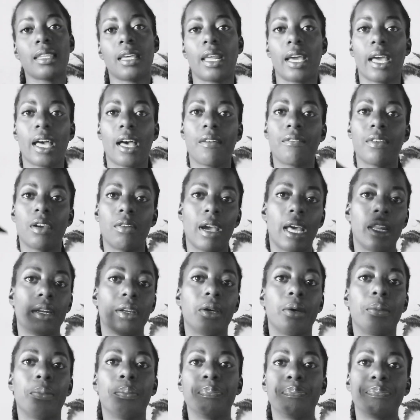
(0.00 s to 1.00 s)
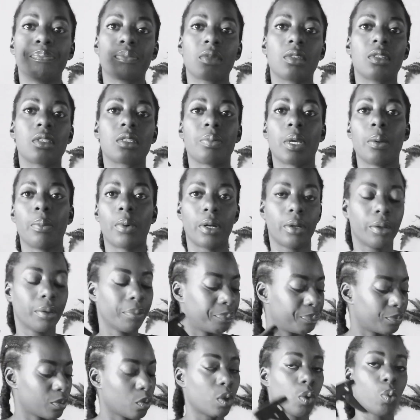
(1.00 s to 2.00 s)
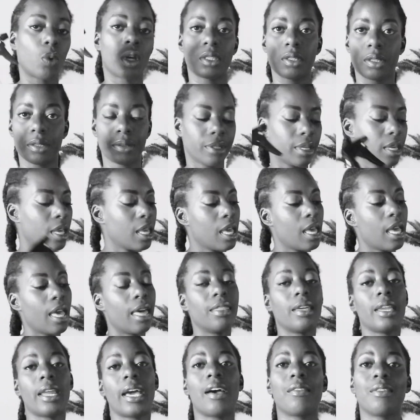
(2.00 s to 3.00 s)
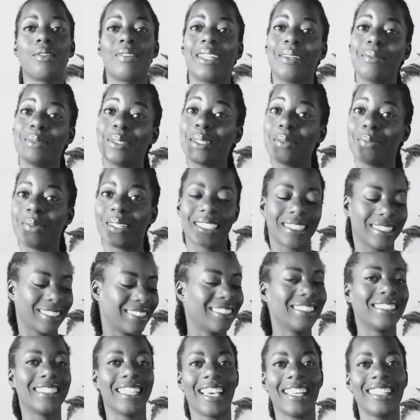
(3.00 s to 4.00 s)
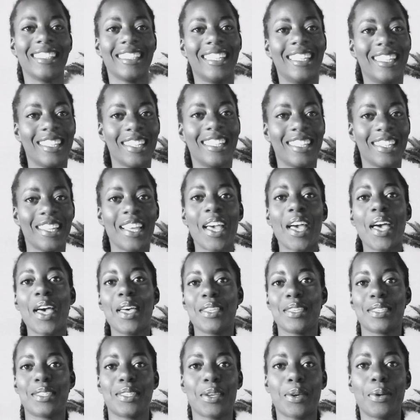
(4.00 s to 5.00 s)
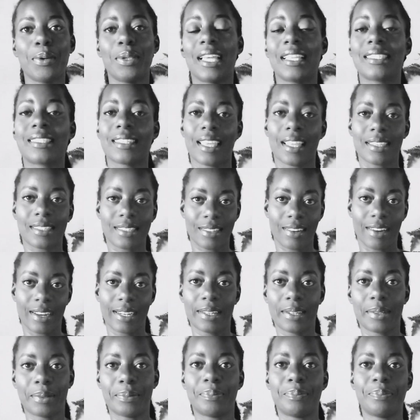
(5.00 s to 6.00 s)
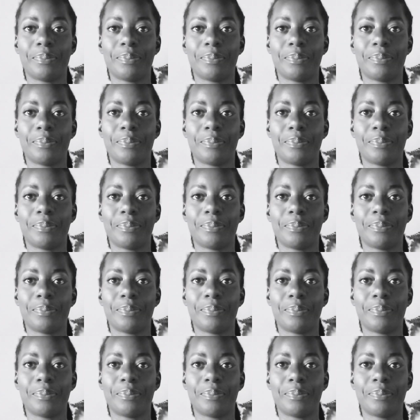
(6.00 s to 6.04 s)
I have a random spray bottle with water, and then I have a random toothbrush. Yeah. So let's get started.